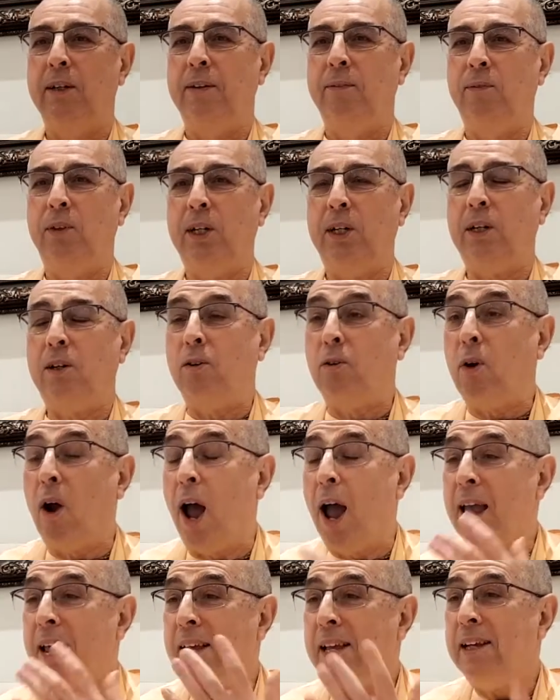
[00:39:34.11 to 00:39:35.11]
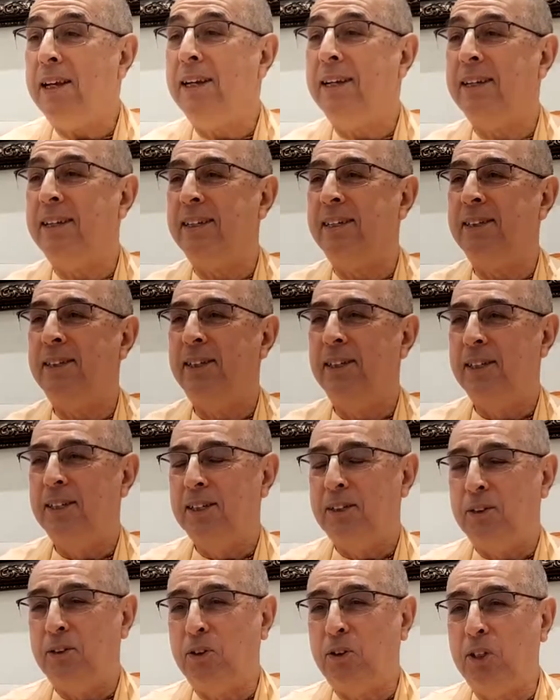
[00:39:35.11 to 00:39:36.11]
they're crying,
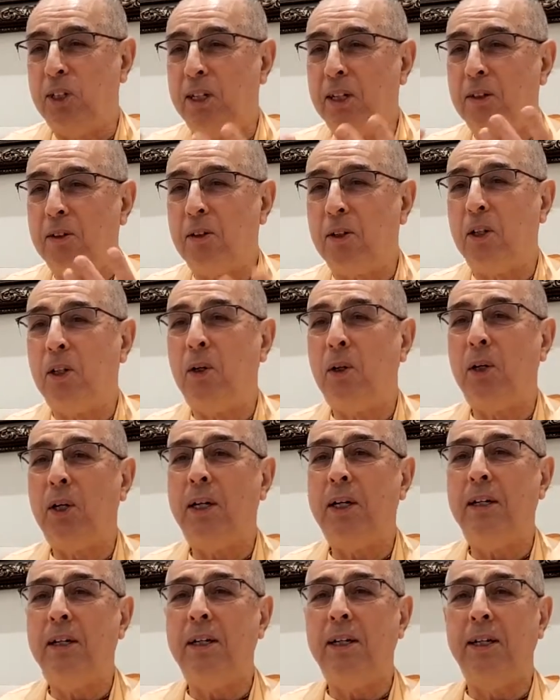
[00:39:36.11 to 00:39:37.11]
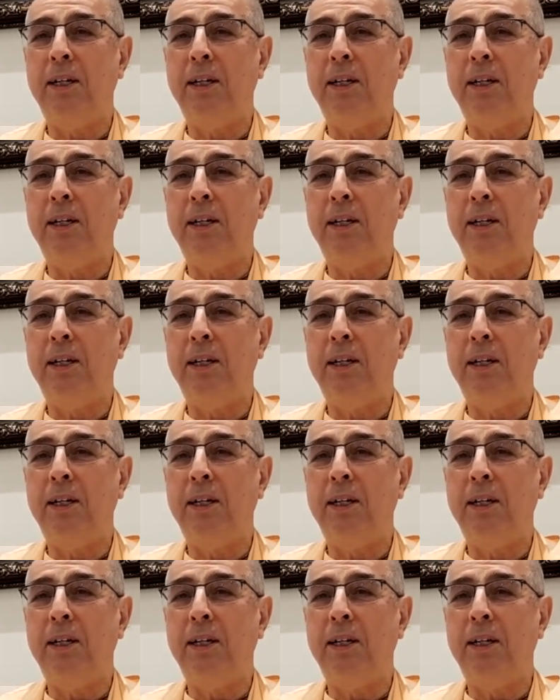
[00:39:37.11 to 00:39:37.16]
seeing the Lord.